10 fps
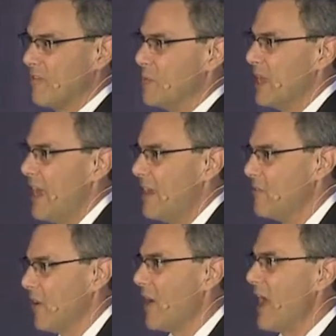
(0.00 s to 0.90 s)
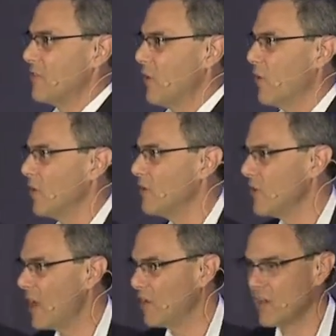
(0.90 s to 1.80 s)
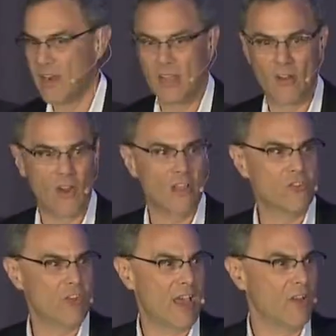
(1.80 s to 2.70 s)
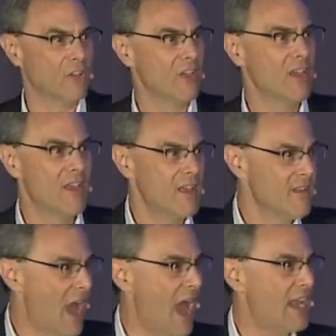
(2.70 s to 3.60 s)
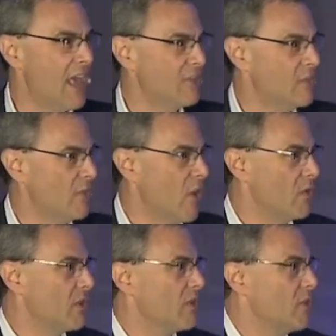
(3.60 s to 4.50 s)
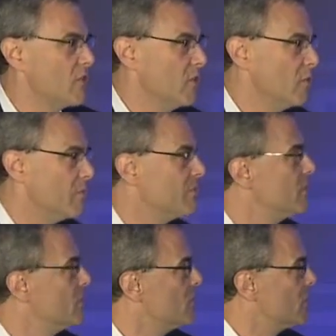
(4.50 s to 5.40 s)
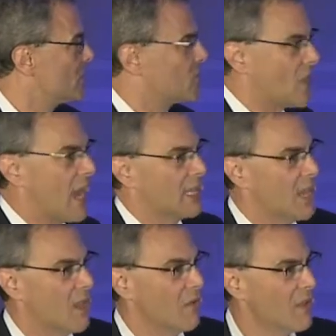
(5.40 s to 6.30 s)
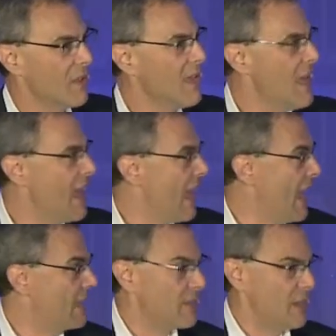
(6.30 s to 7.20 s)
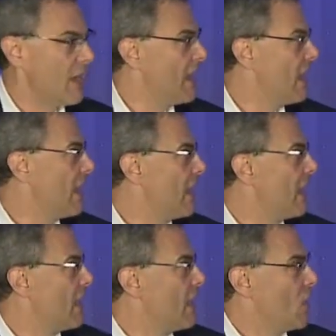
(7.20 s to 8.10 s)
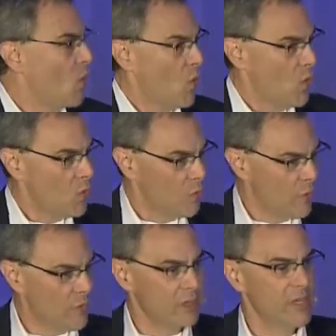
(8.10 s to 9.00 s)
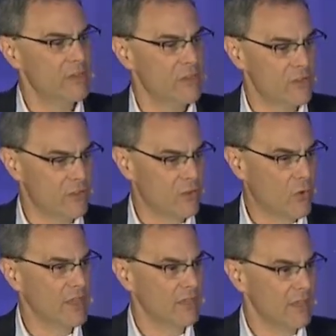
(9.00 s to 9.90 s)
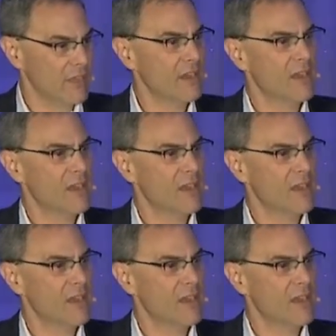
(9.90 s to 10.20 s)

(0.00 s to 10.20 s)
of behavior, as a horizontal cutting across channels, not as its own closed-loop silo. And we really need to do this quickly.